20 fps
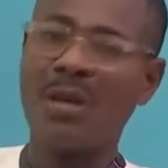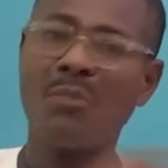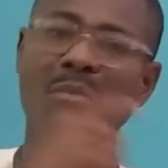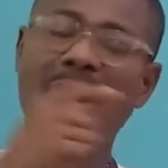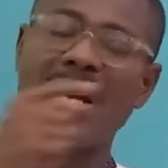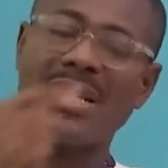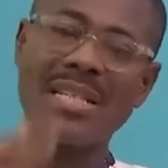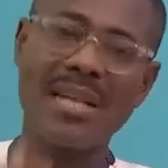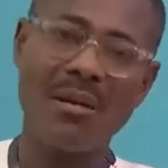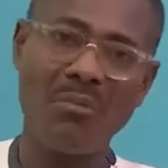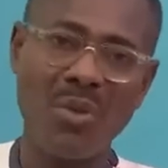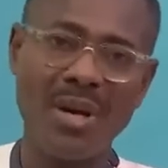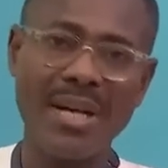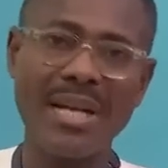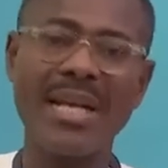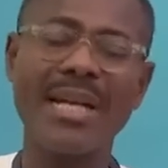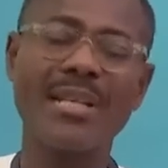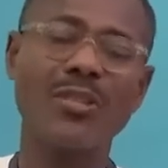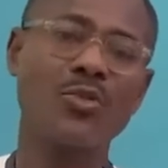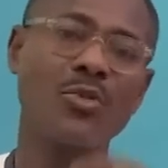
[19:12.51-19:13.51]
But
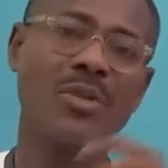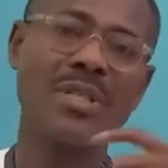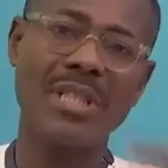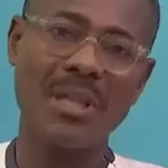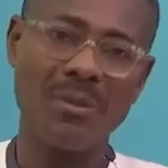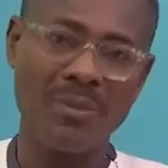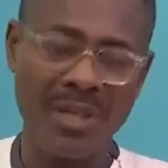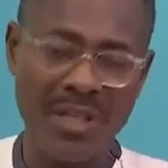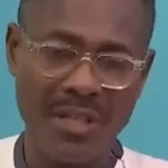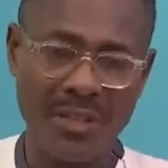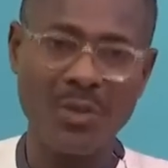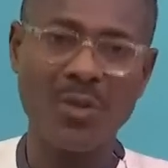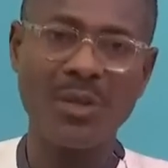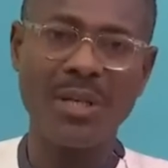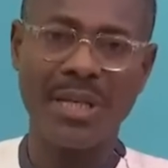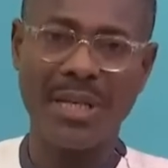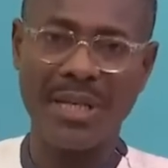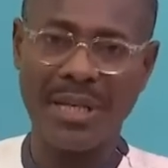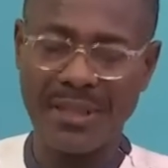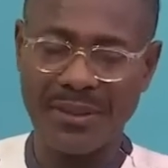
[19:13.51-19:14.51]
somebody else will interpret and say,
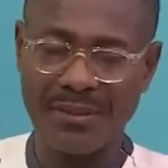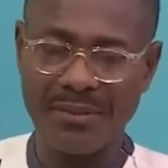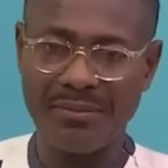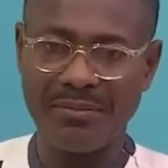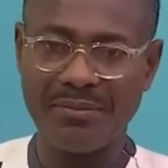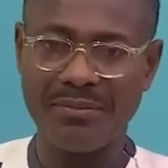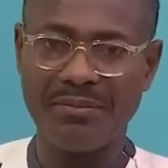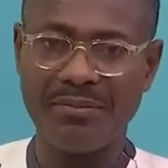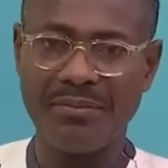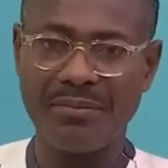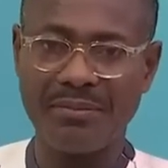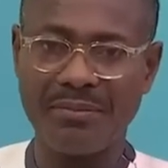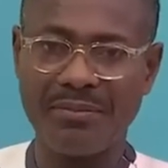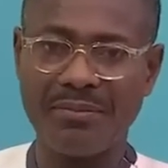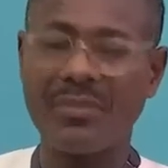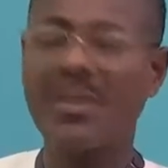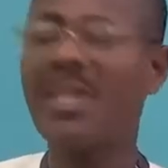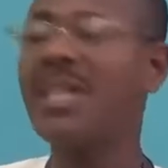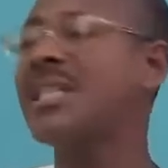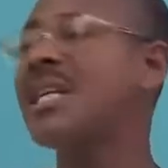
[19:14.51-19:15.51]
okay,
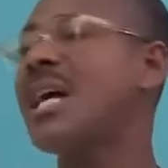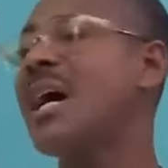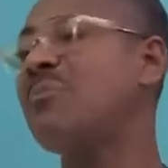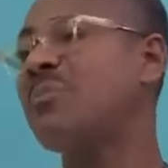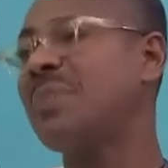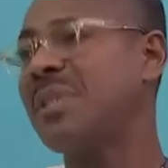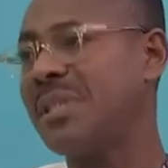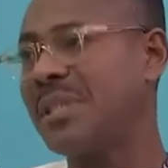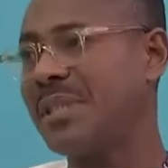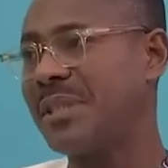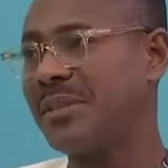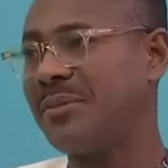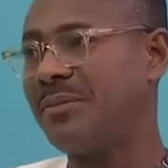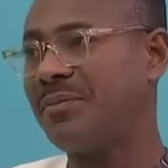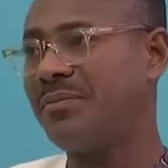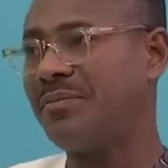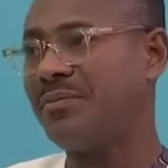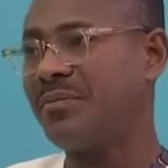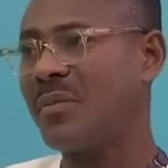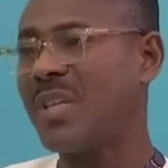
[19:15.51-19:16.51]
it's happened.
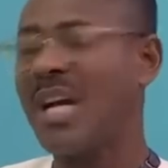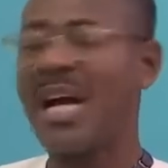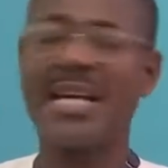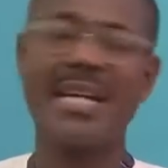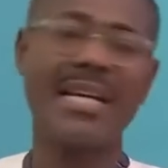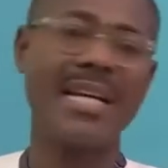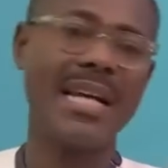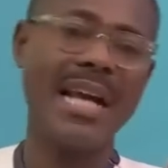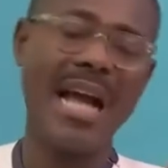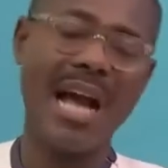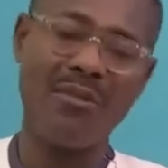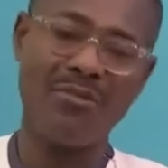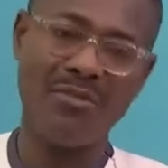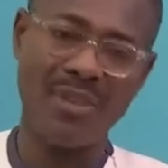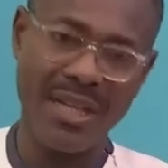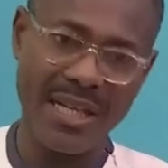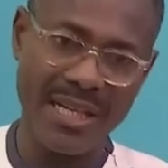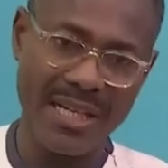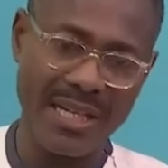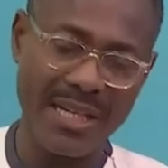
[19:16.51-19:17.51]
I didn't
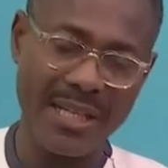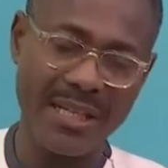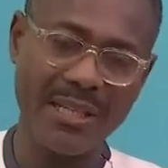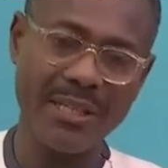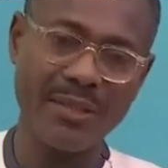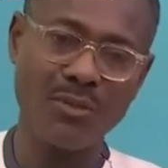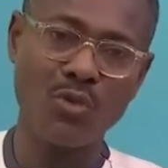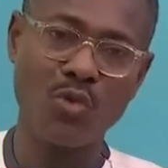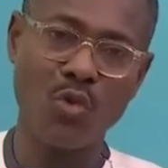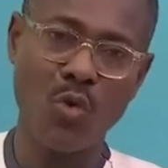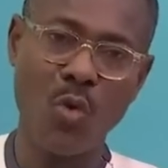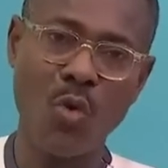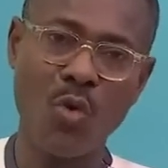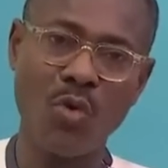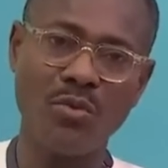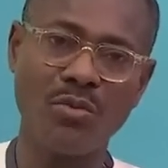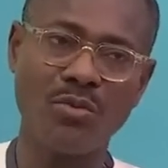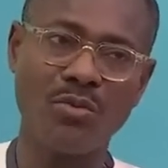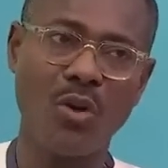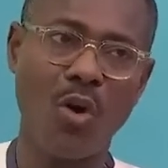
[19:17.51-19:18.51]
have any
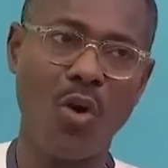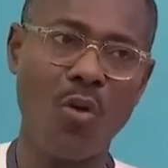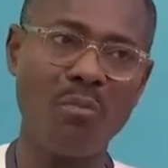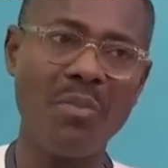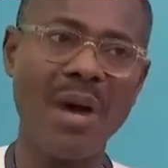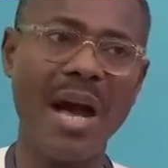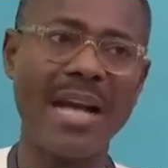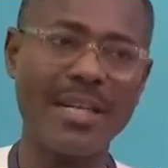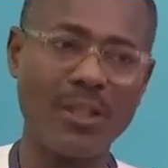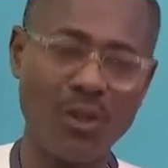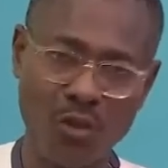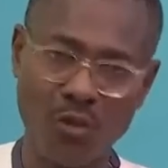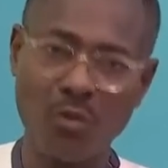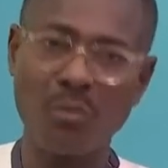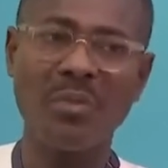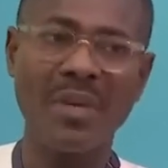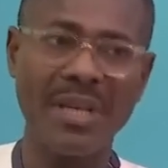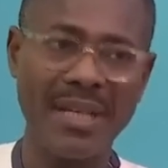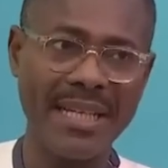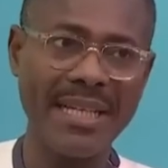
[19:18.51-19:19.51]
role or part to
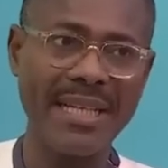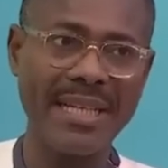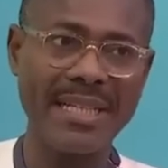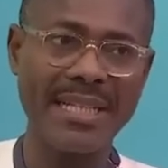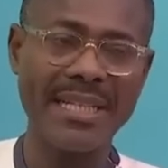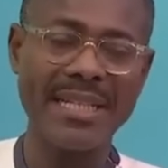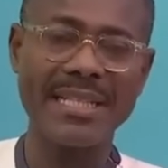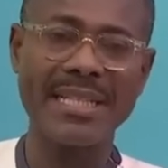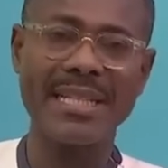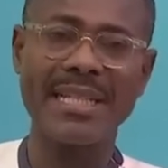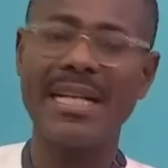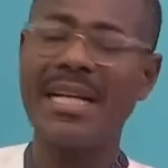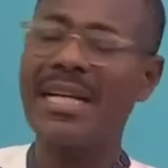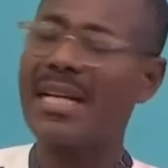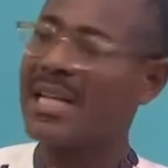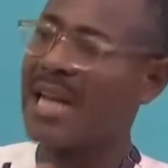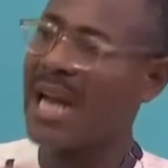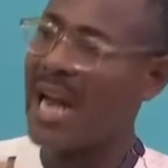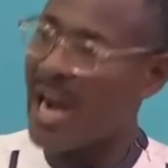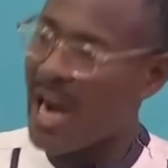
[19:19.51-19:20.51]
play in this.
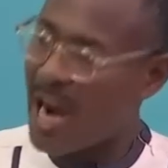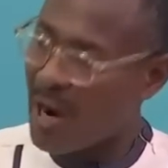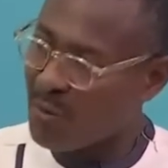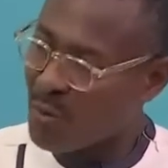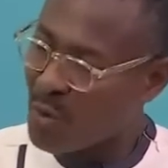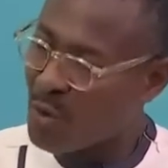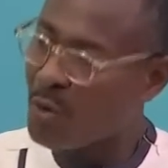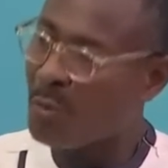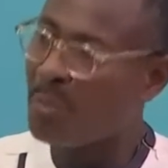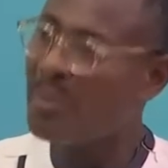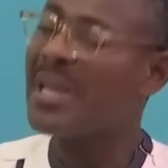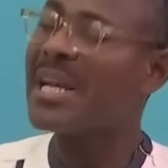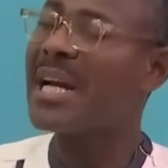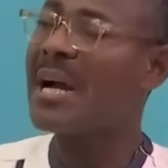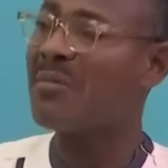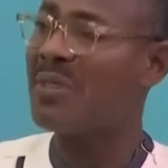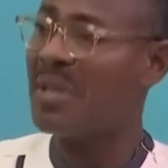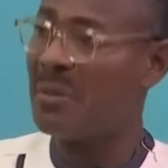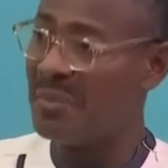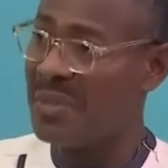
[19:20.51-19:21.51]
Now I'm going to pick
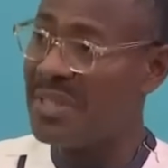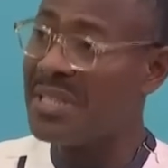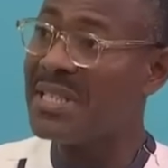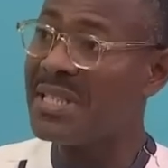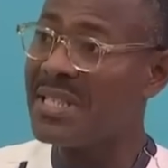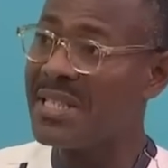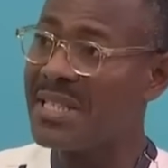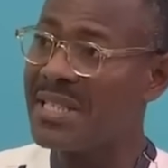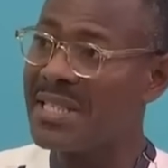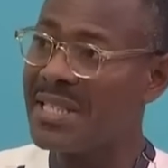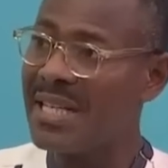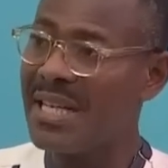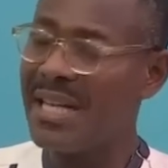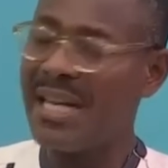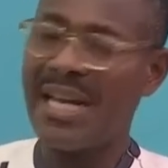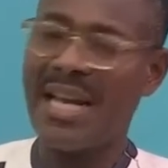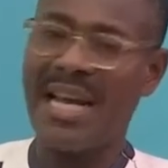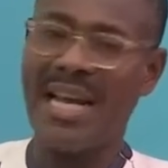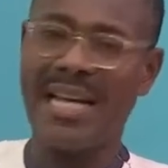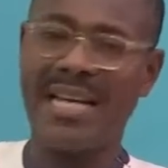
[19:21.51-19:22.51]
up the pieces
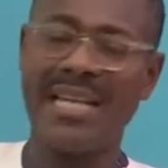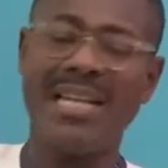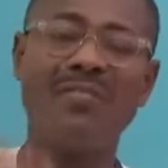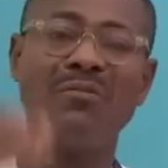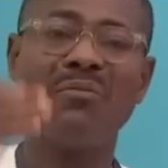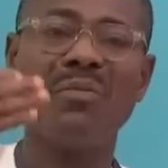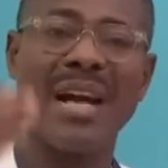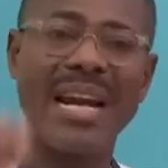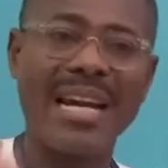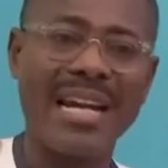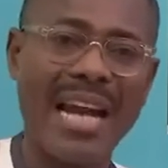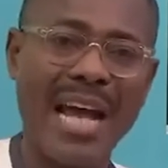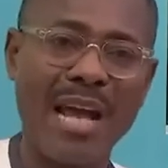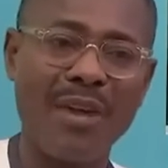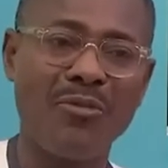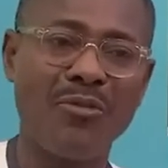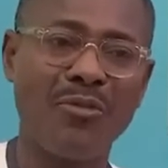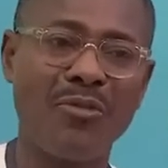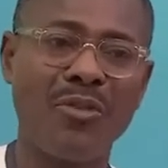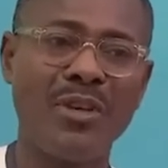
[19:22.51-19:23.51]
and live my
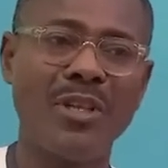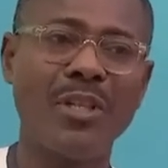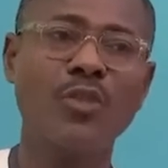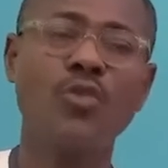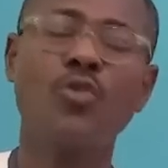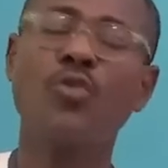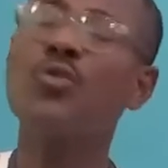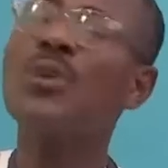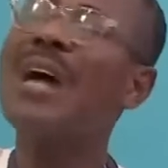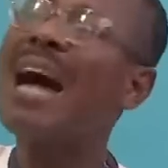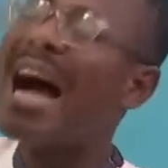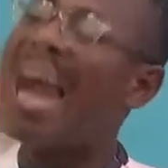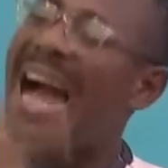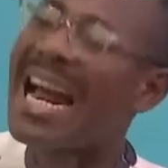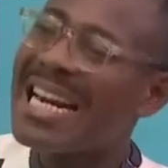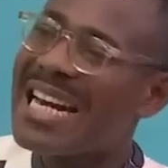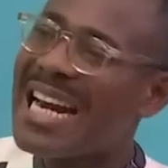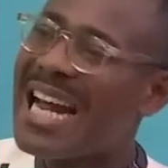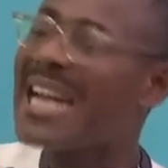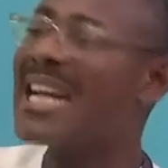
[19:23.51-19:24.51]
life to
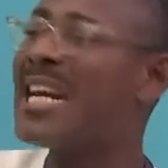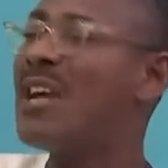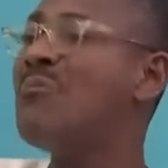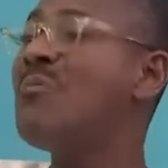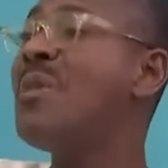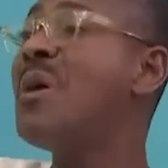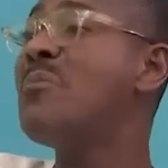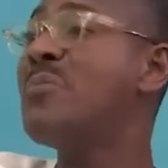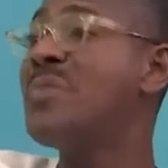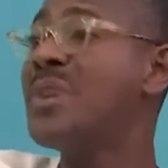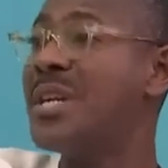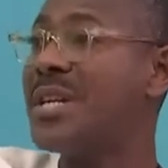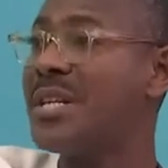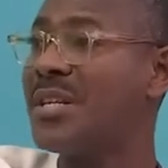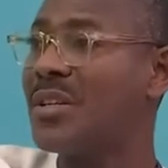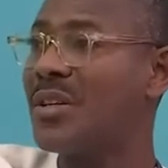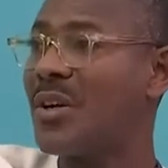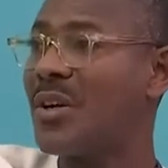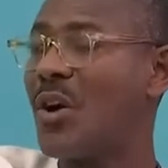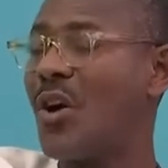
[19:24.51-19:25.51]
honor the memory
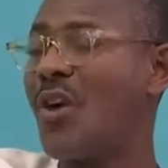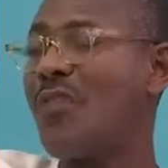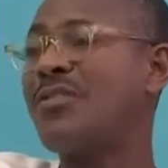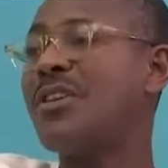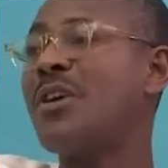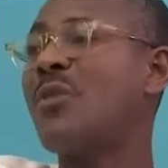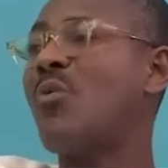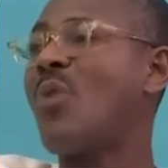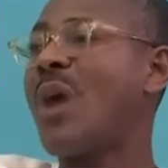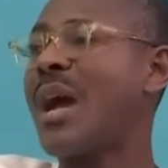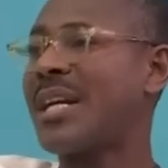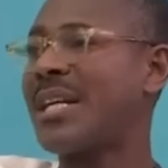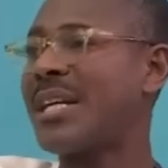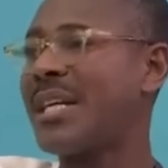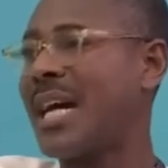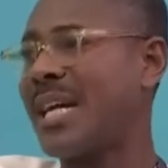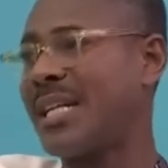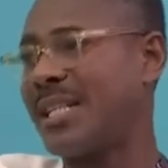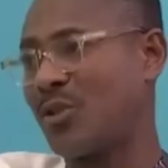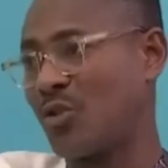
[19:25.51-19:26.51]
of the one
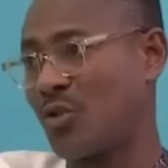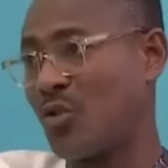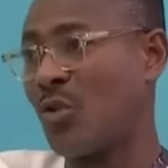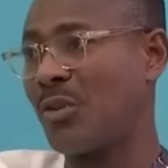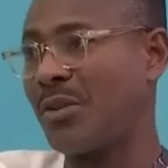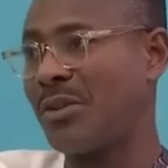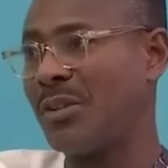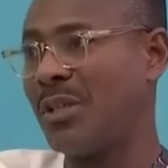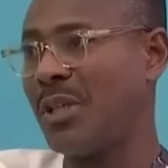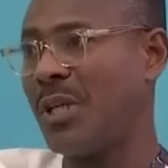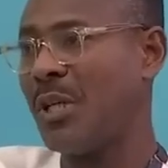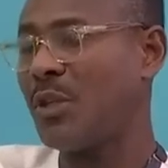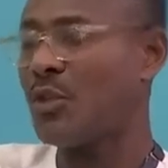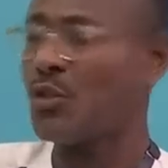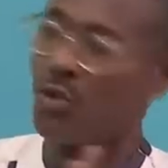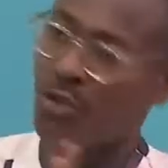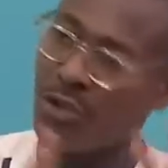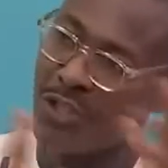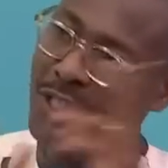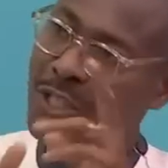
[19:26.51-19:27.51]
that is gone.
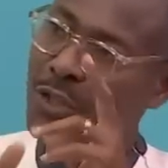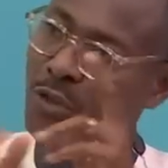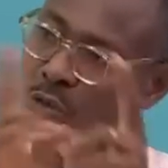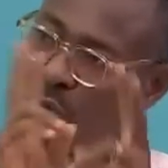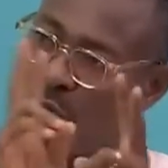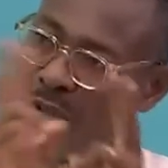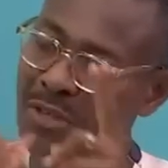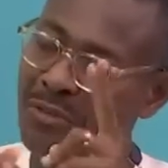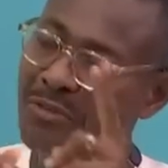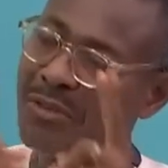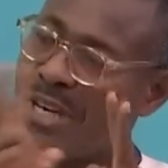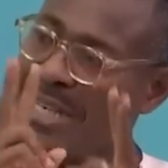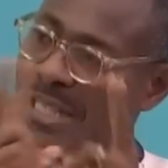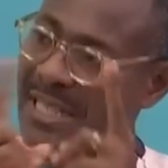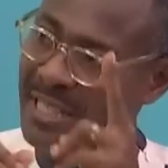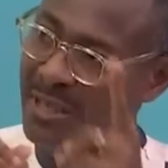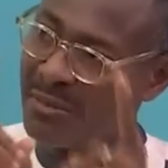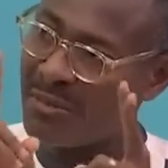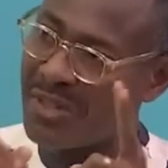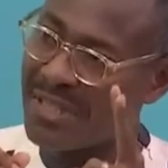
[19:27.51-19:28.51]
So you see 2 different
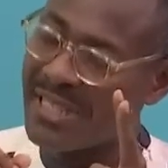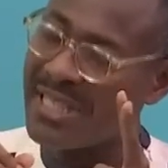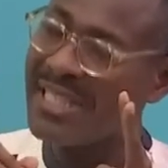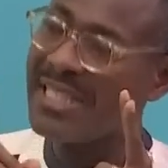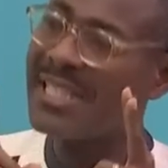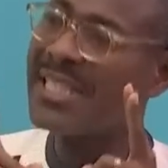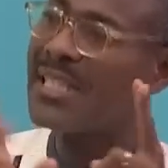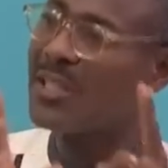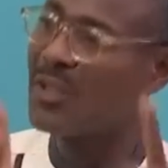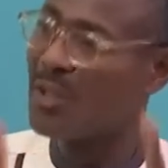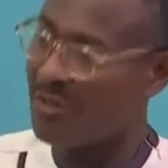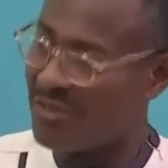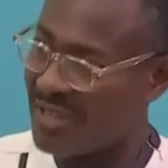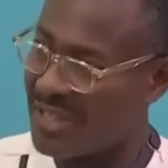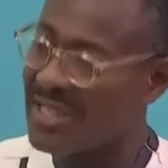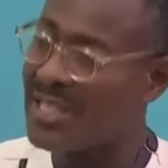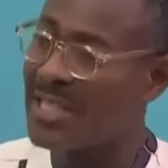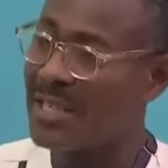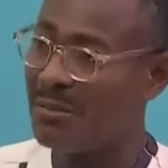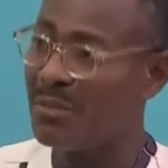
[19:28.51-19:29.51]
interpretations of the
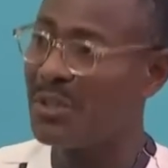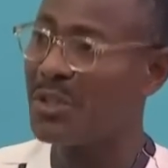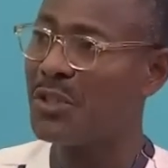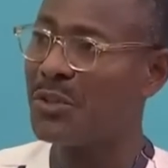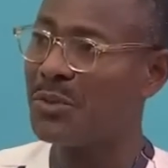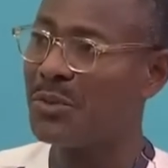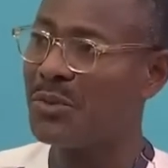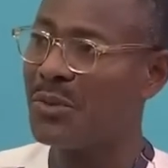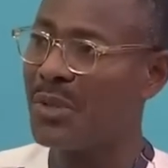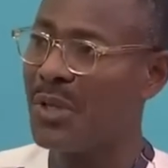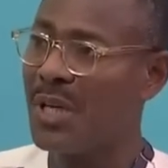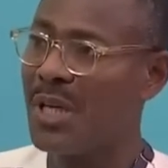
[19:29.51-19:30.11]
same issue.